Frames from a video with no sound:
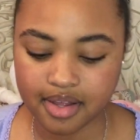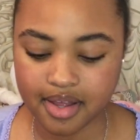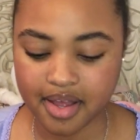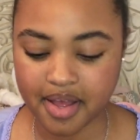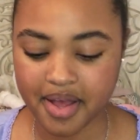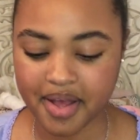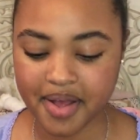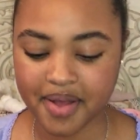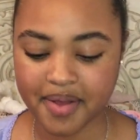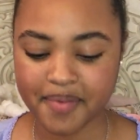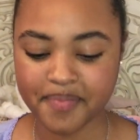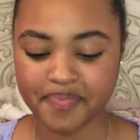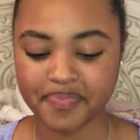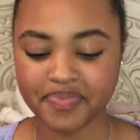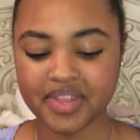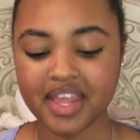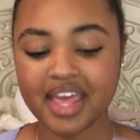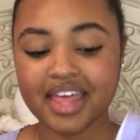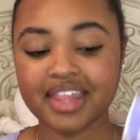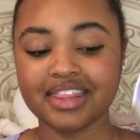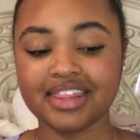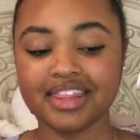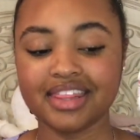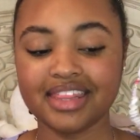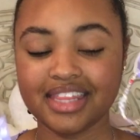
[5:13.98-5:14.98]
Um,
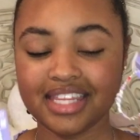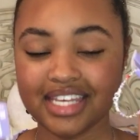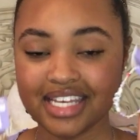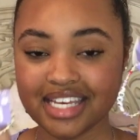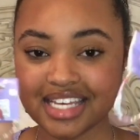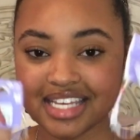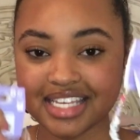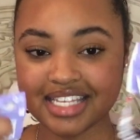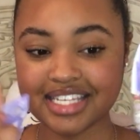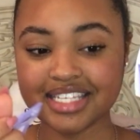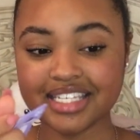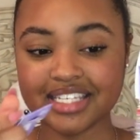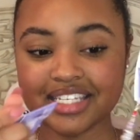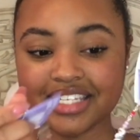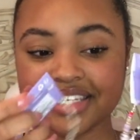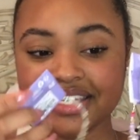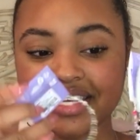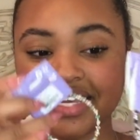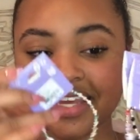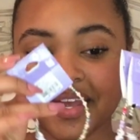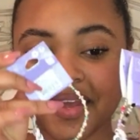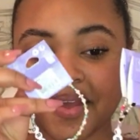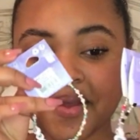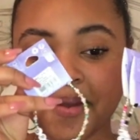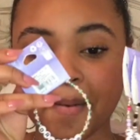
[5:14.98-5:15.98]
these
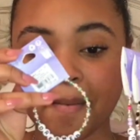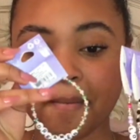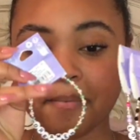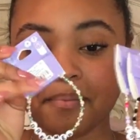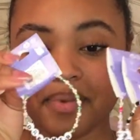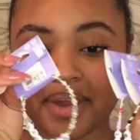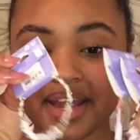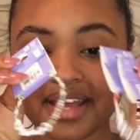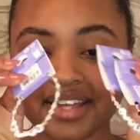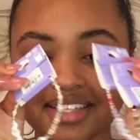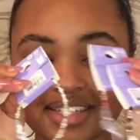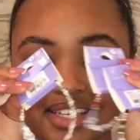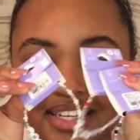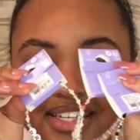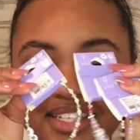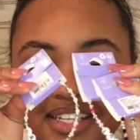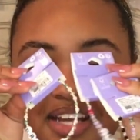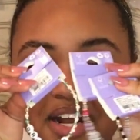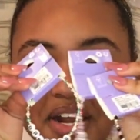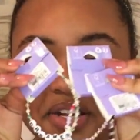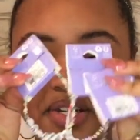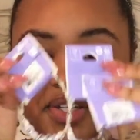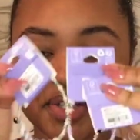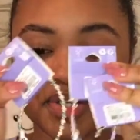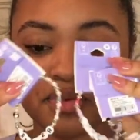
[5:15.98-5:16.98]
bracelets
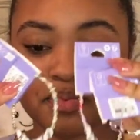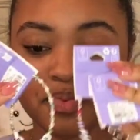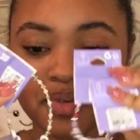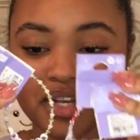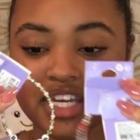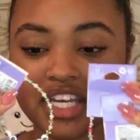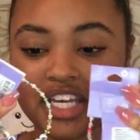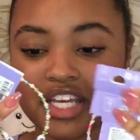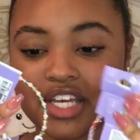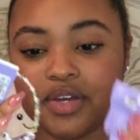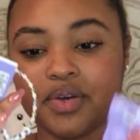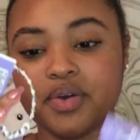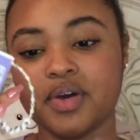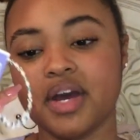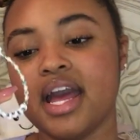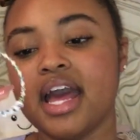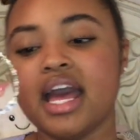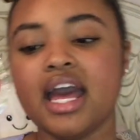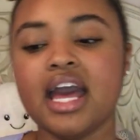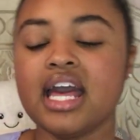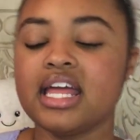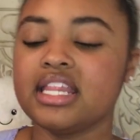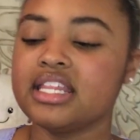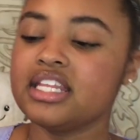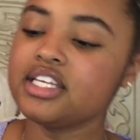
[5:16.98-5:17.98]
are super cute.
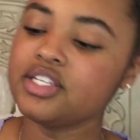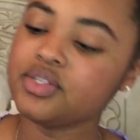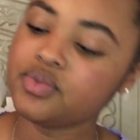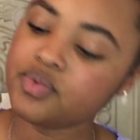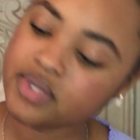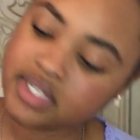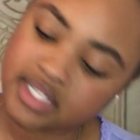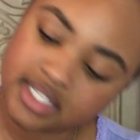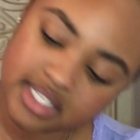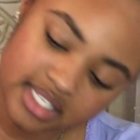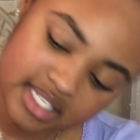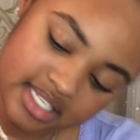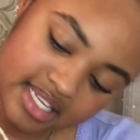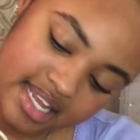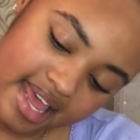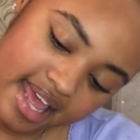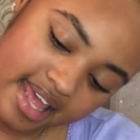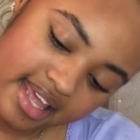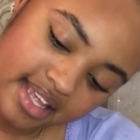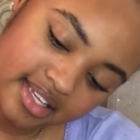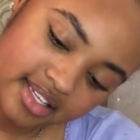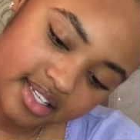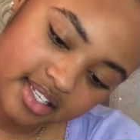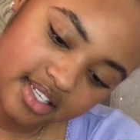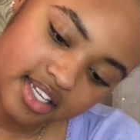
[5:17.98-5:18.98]
This one
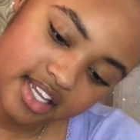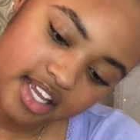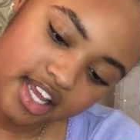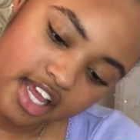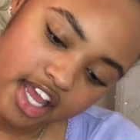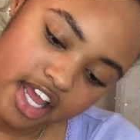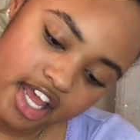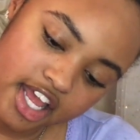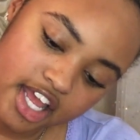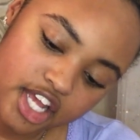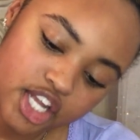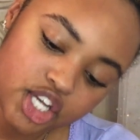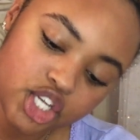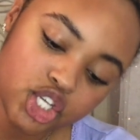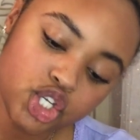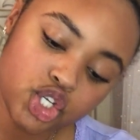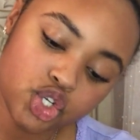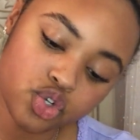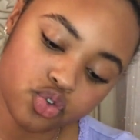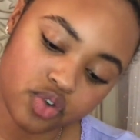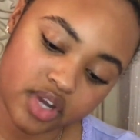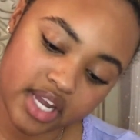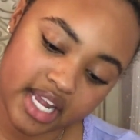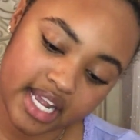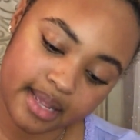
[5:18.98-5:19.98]
says
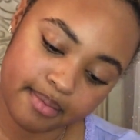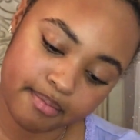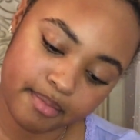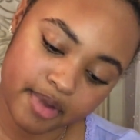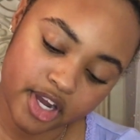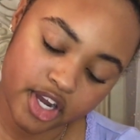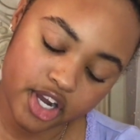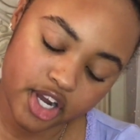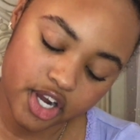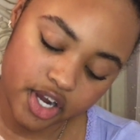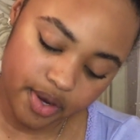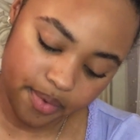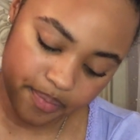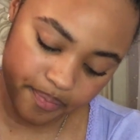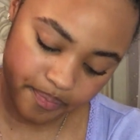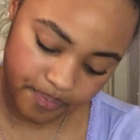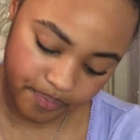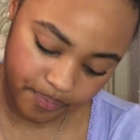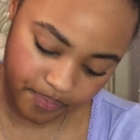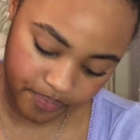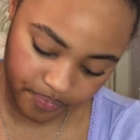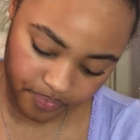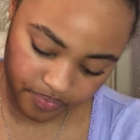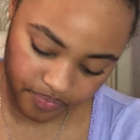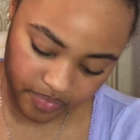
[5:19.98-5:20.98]
Dreamer.
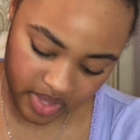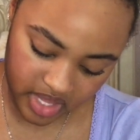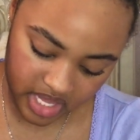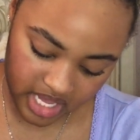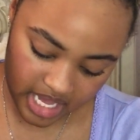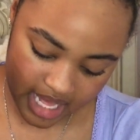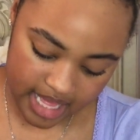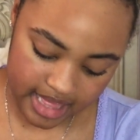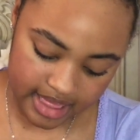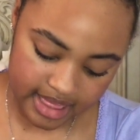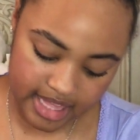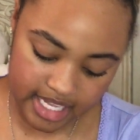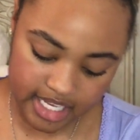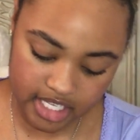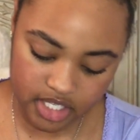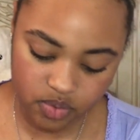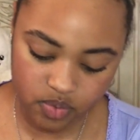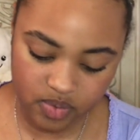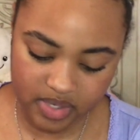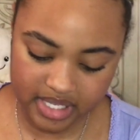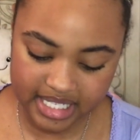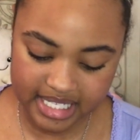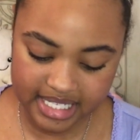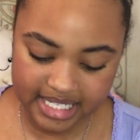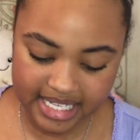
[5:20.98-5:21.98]
This
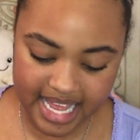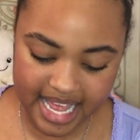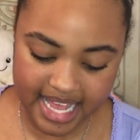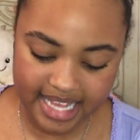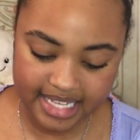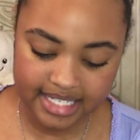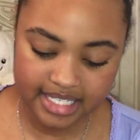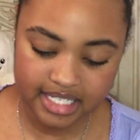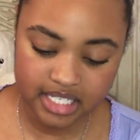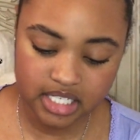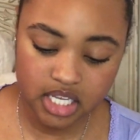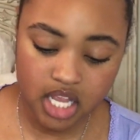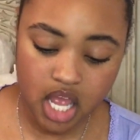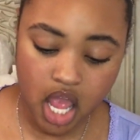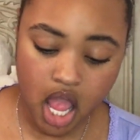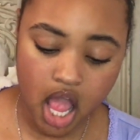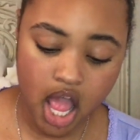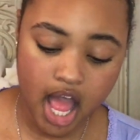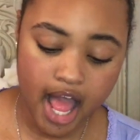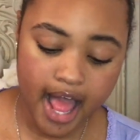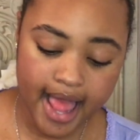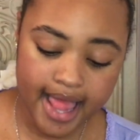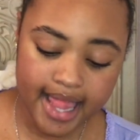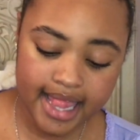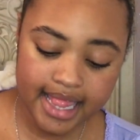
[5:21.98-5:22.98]
one says
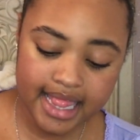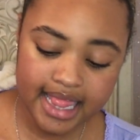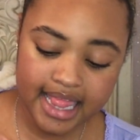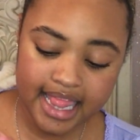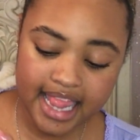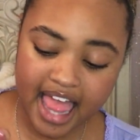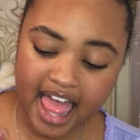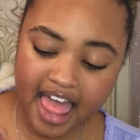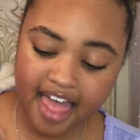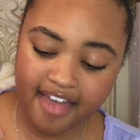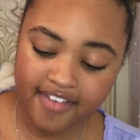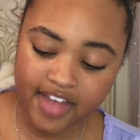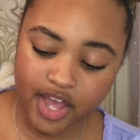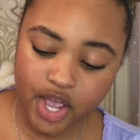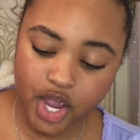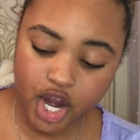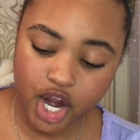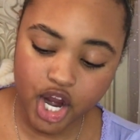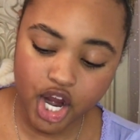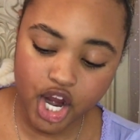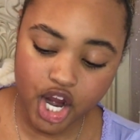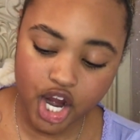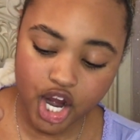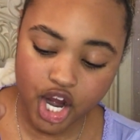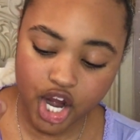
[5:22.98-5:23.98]

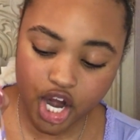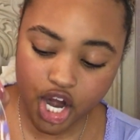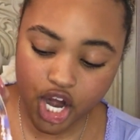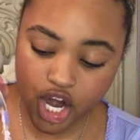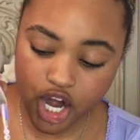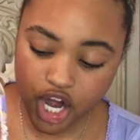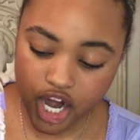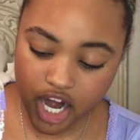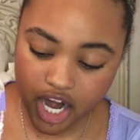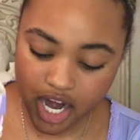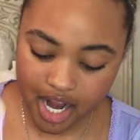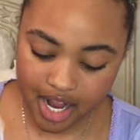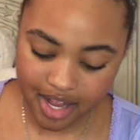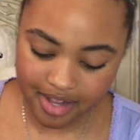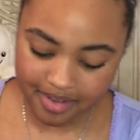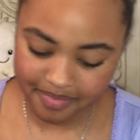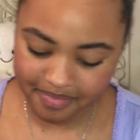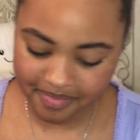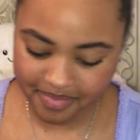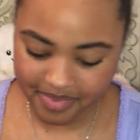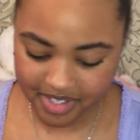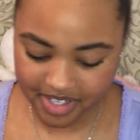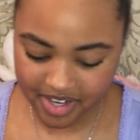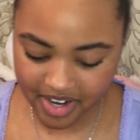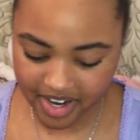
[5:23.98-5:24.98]
leather.
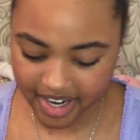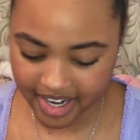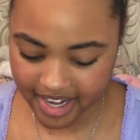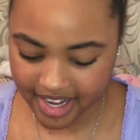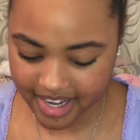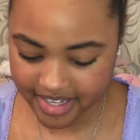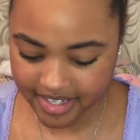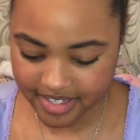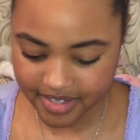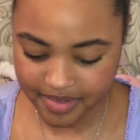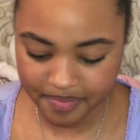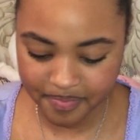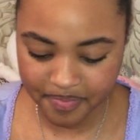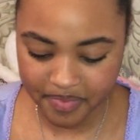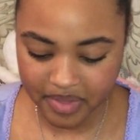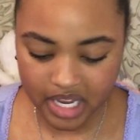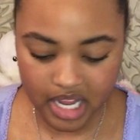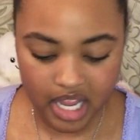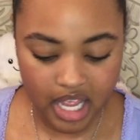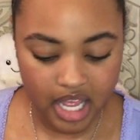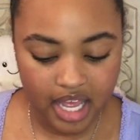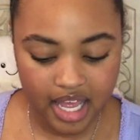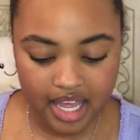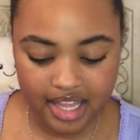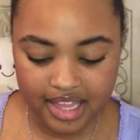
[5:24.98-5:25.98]
Sorry, guys.
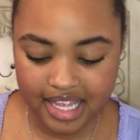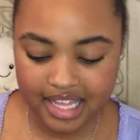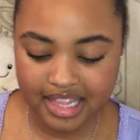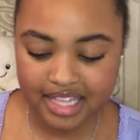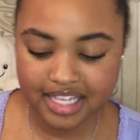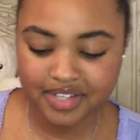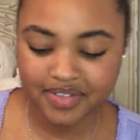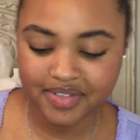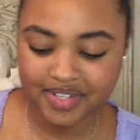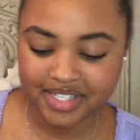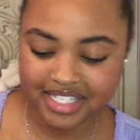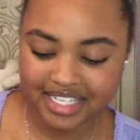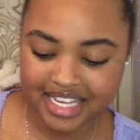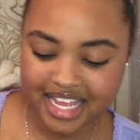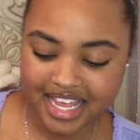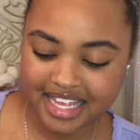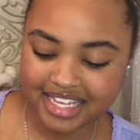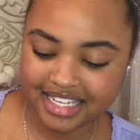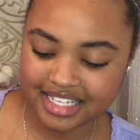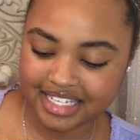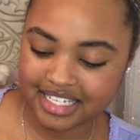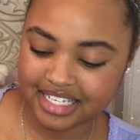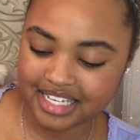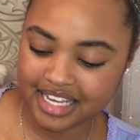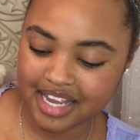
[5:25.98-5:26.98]
And then this one
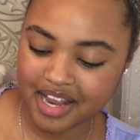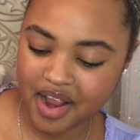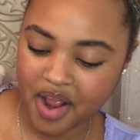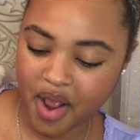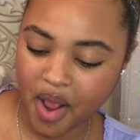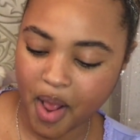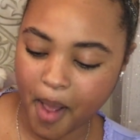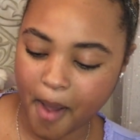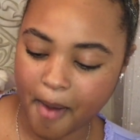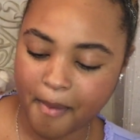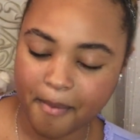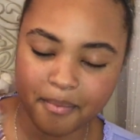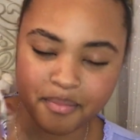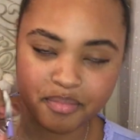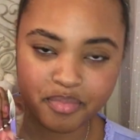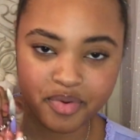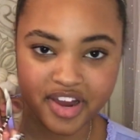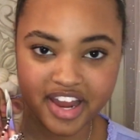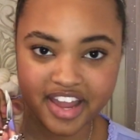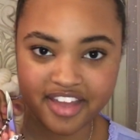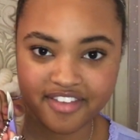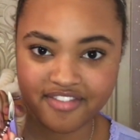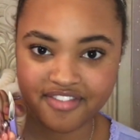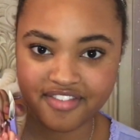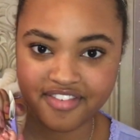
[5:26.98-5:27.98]
says
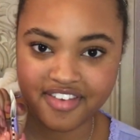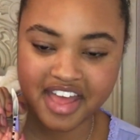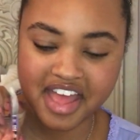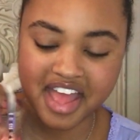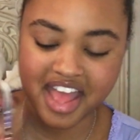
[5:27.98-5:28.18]
brave.